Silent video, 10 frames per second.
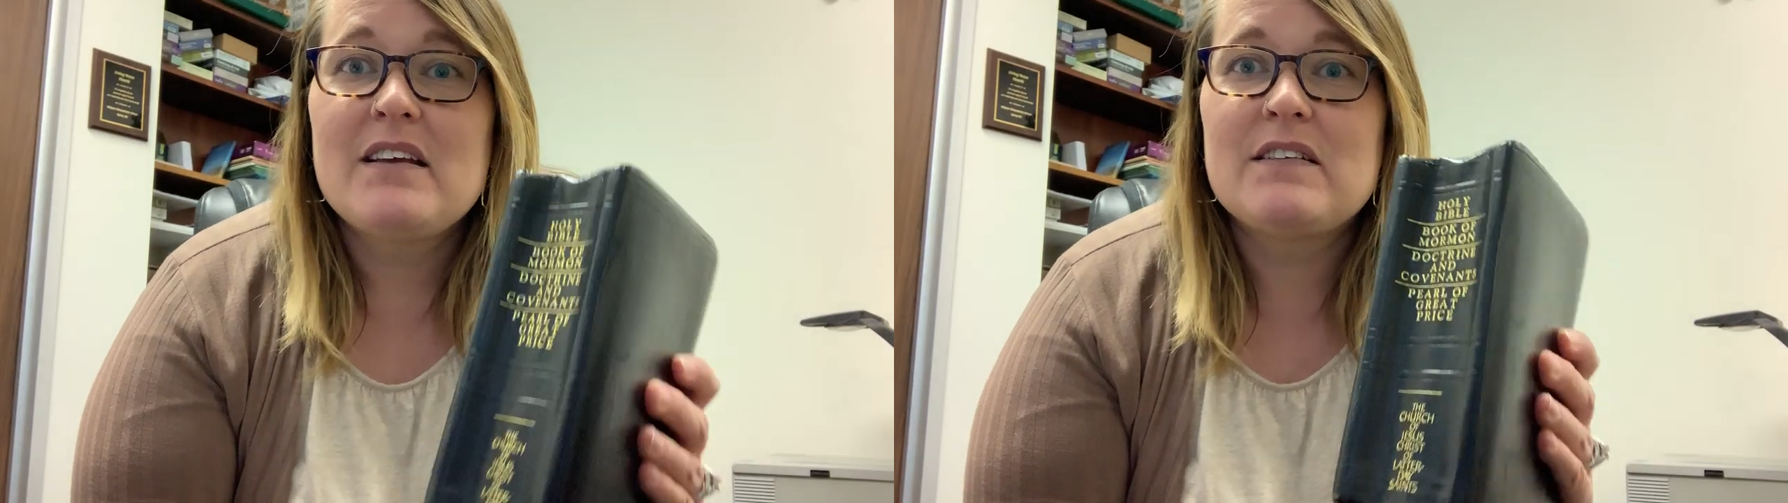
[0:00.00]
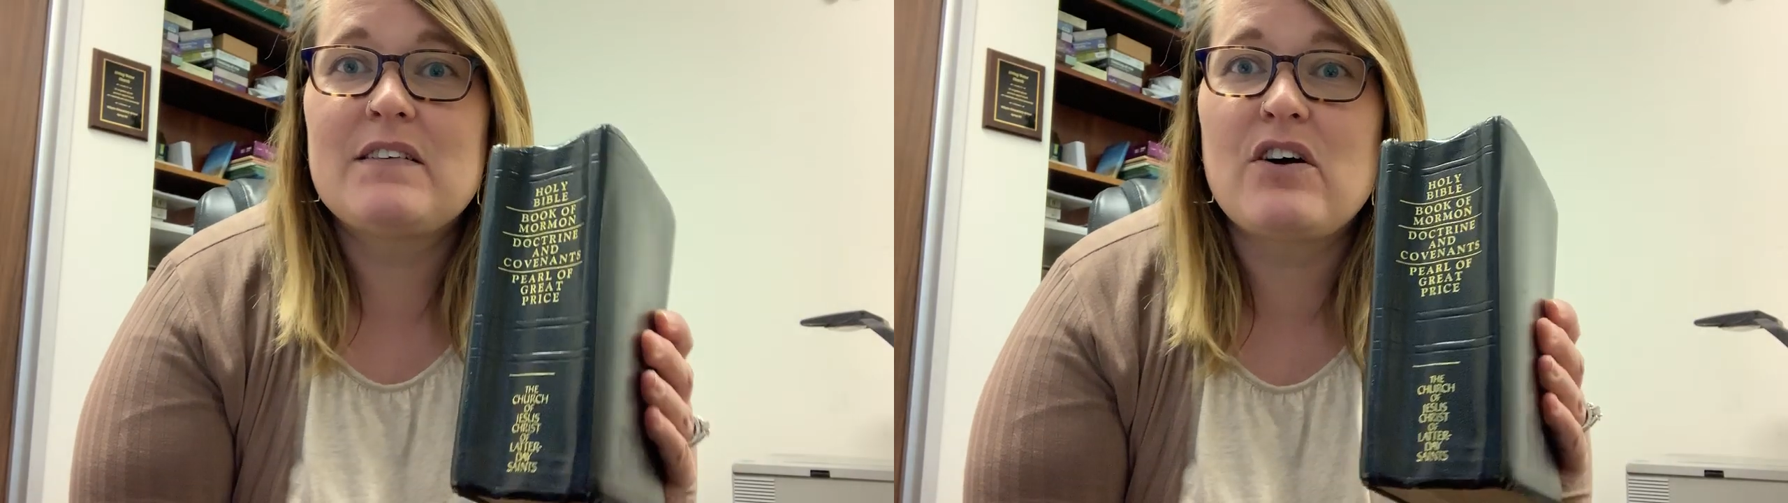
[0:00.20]

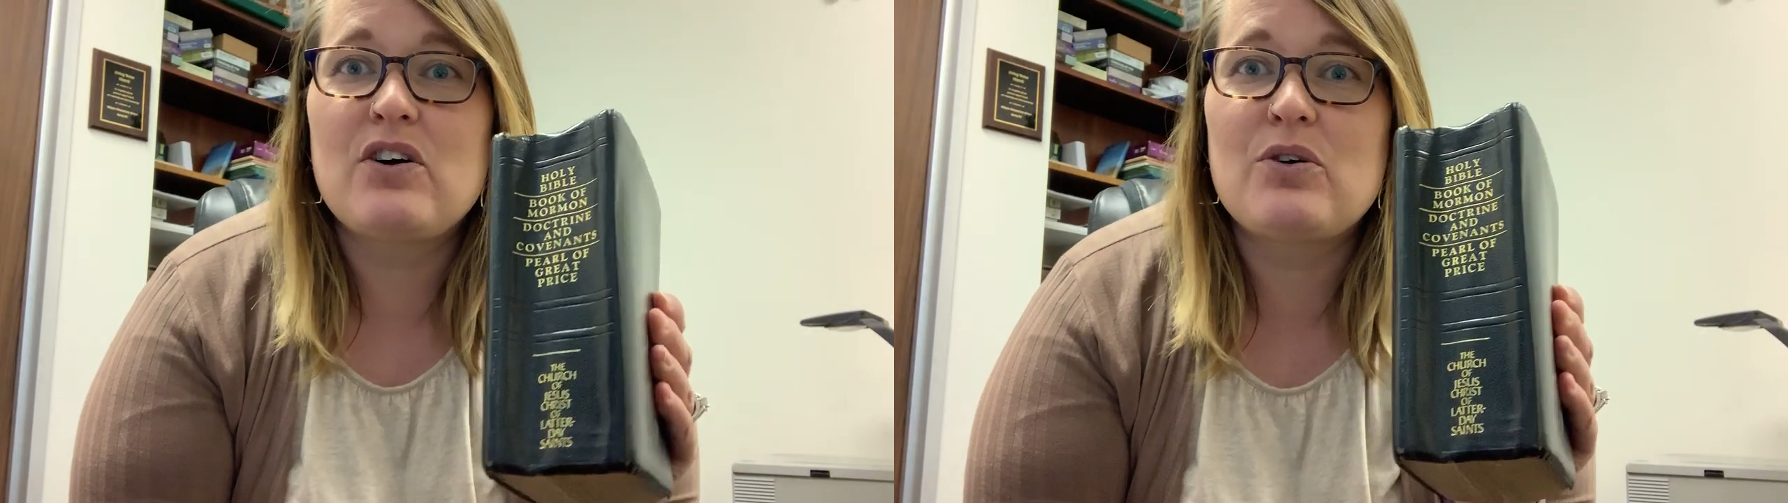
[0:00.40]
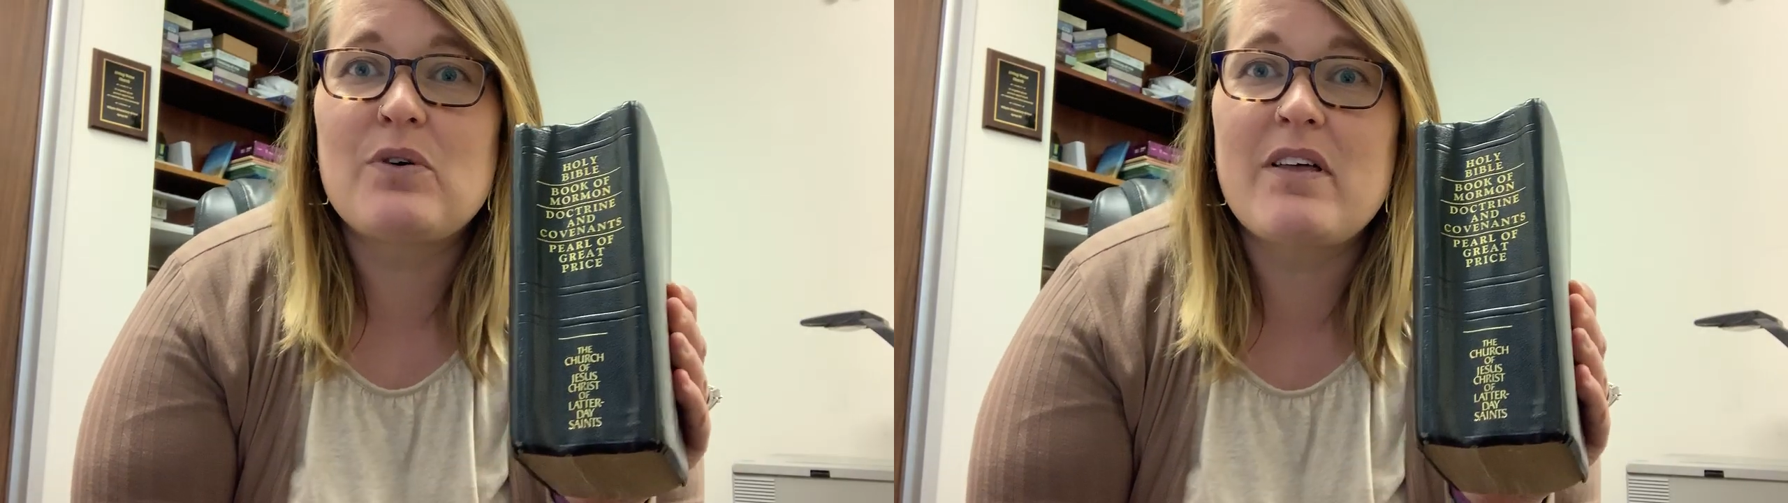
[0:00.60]

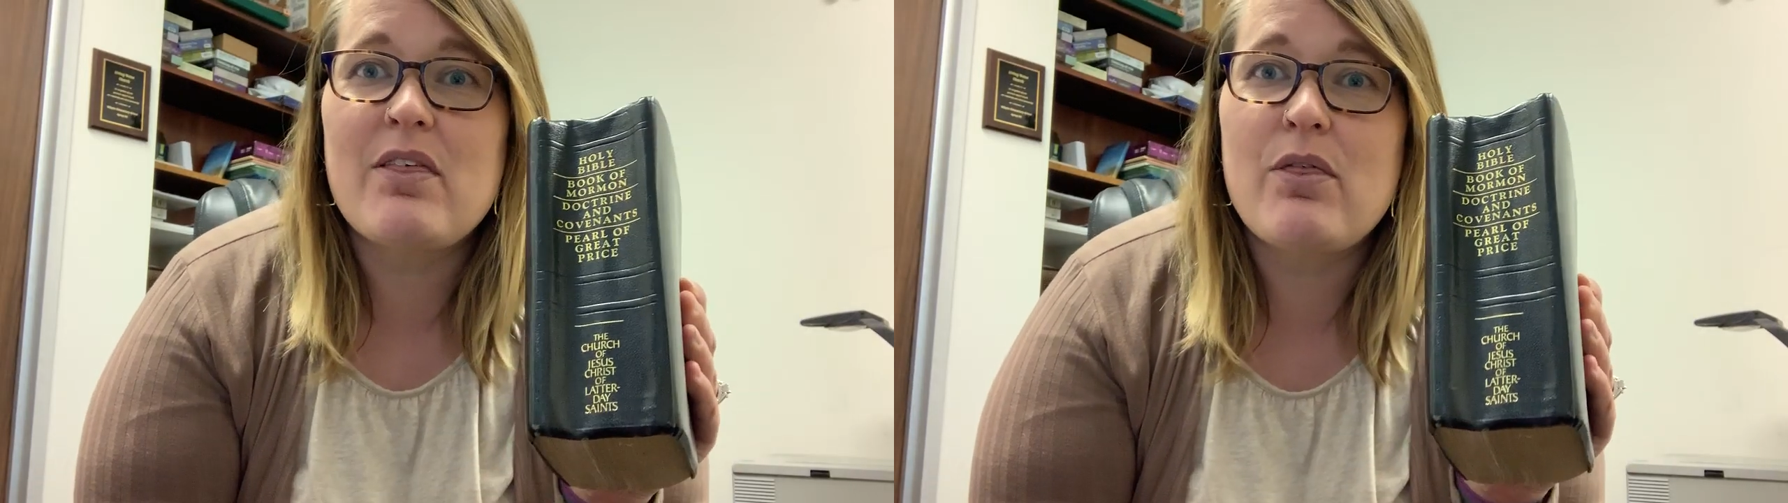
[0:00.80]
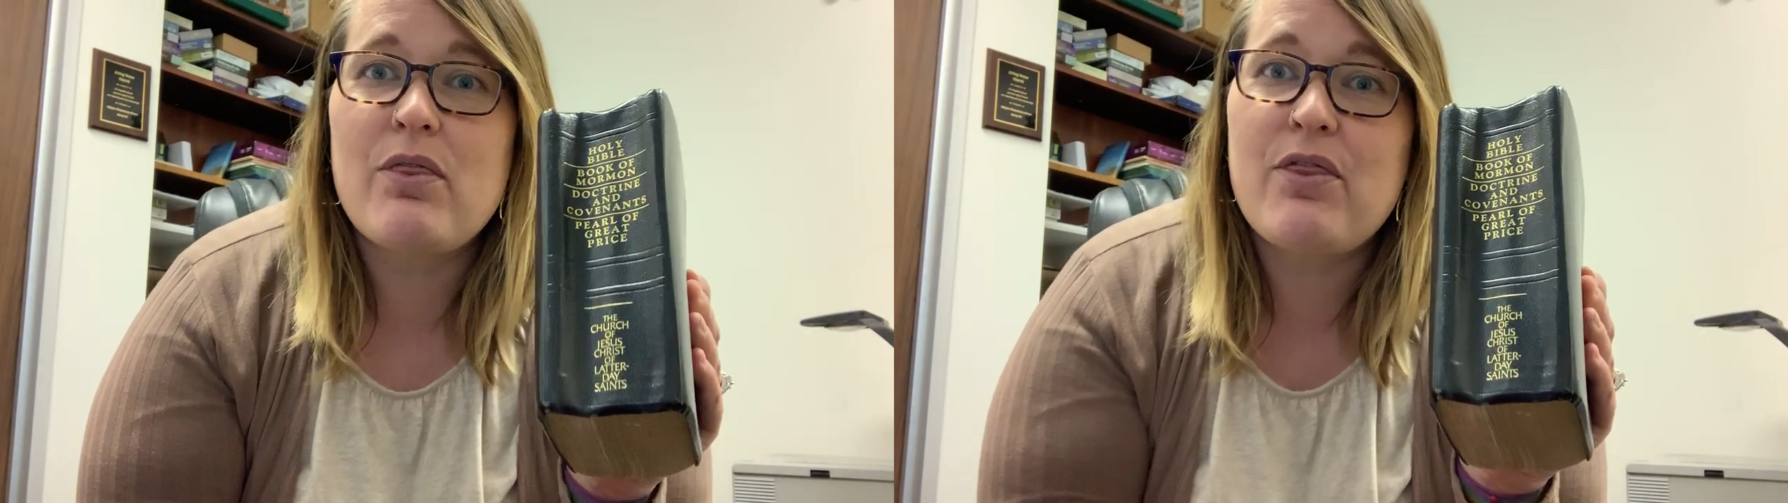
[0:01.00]
So
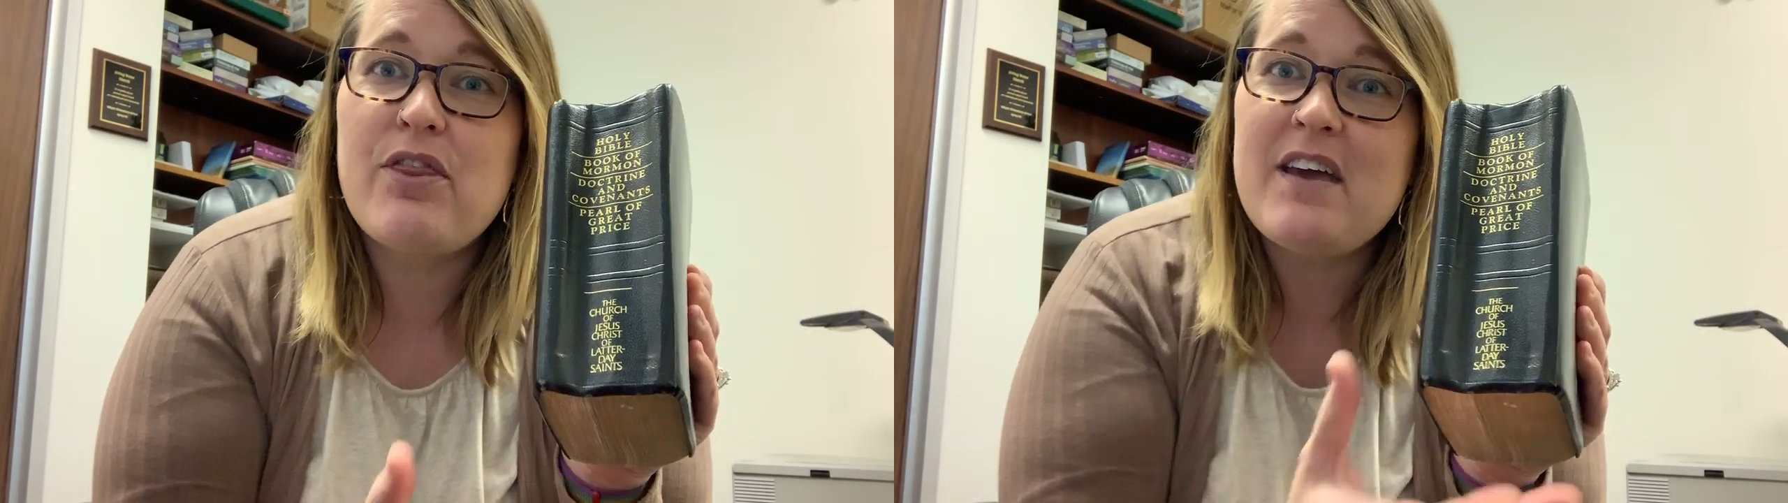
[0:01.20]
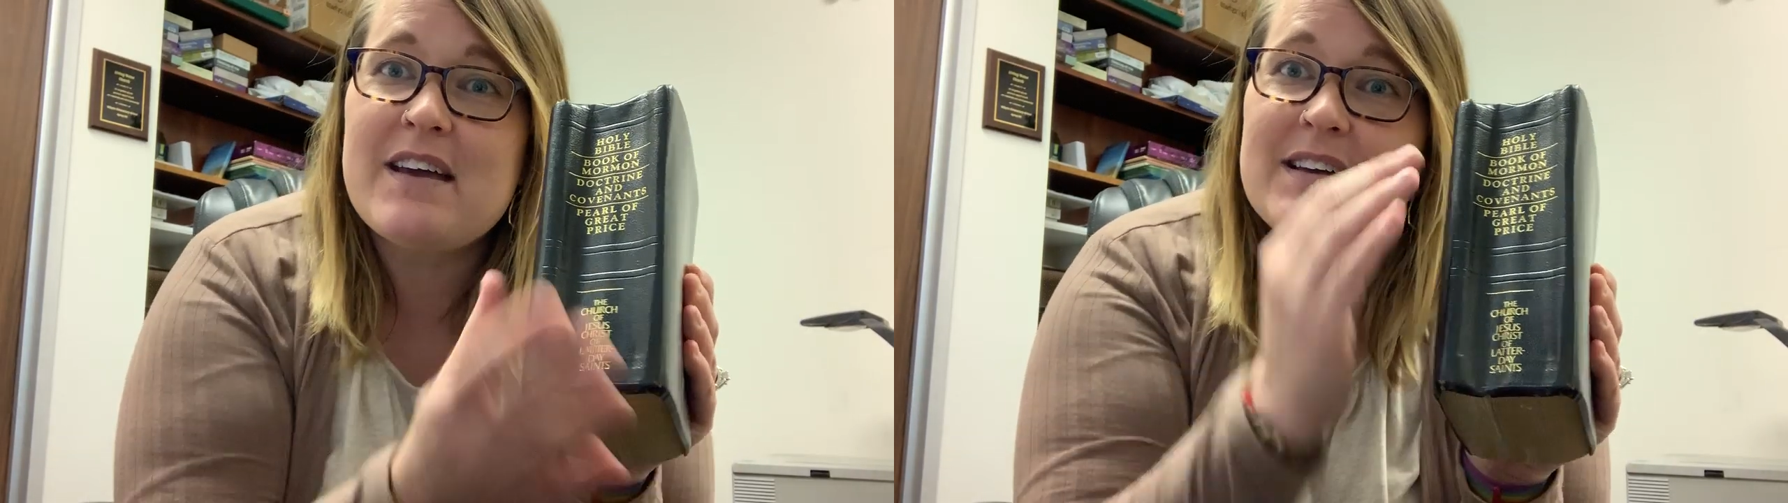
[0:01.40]

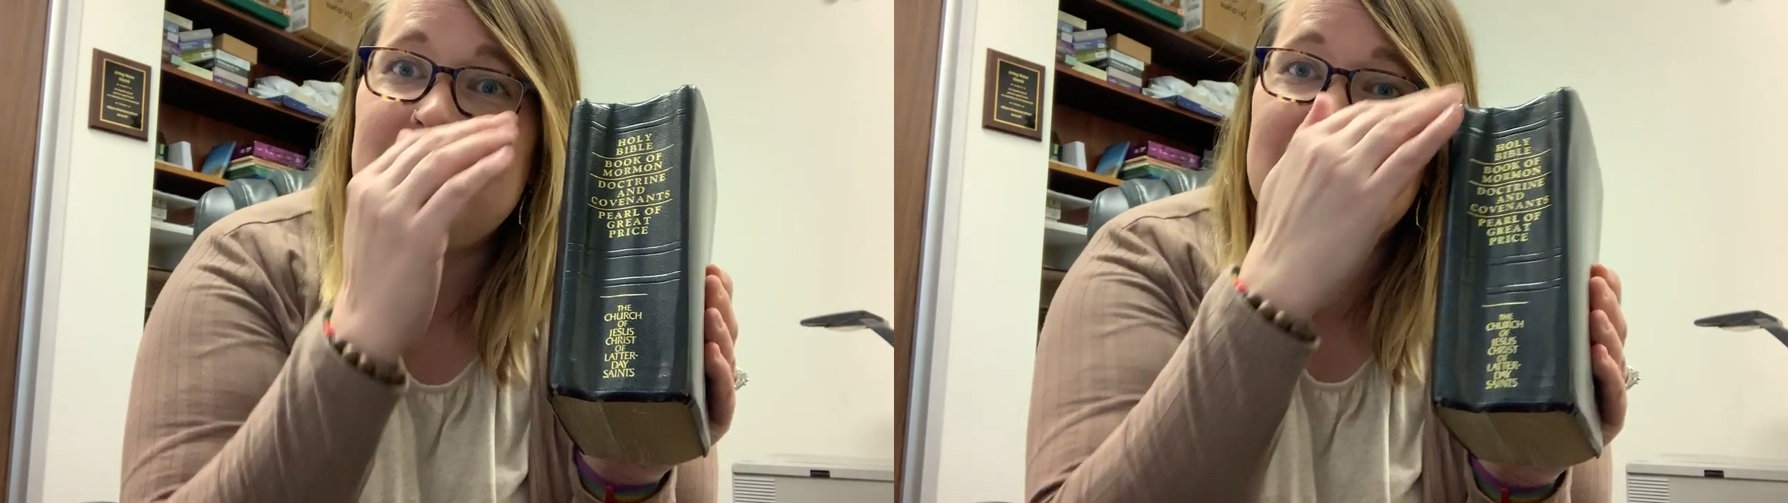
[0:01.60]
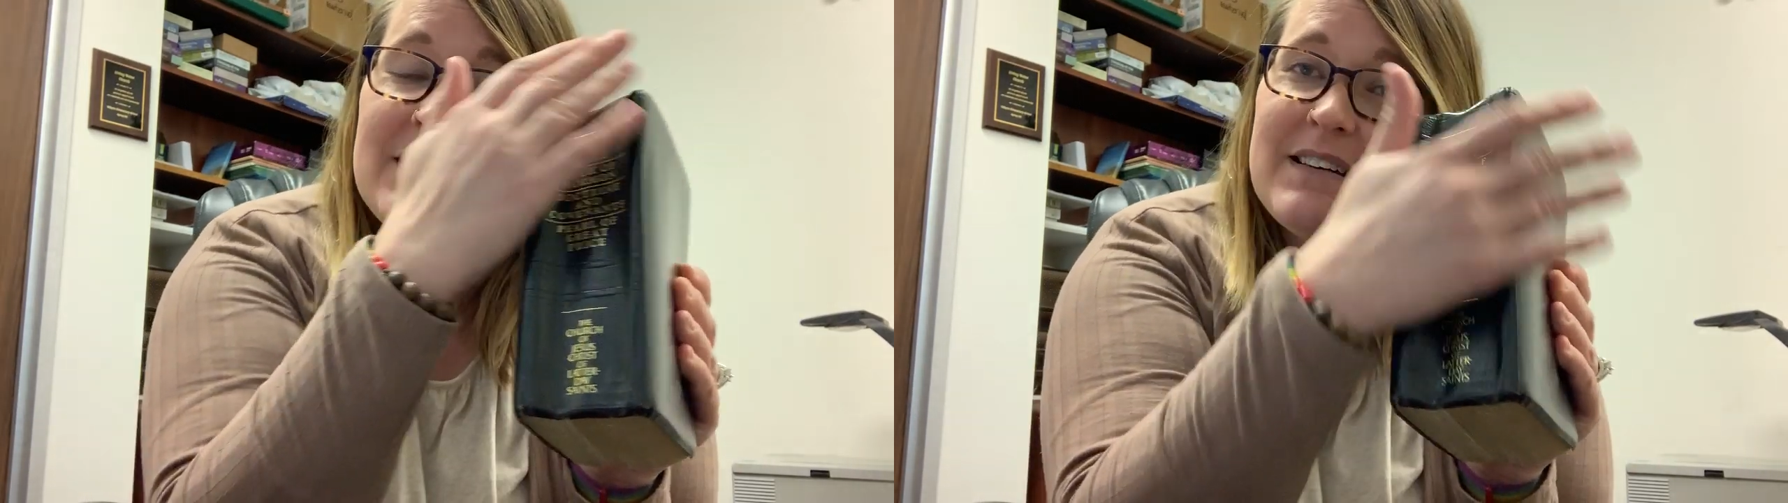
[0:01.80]

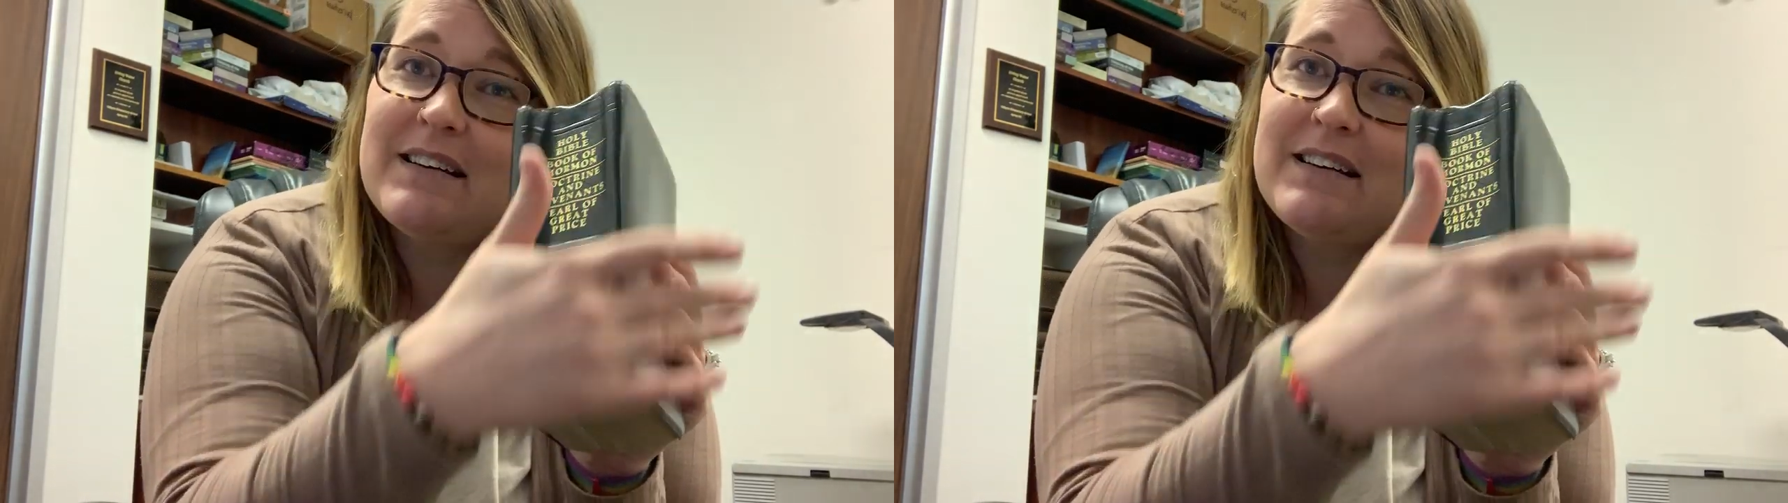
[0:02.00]
this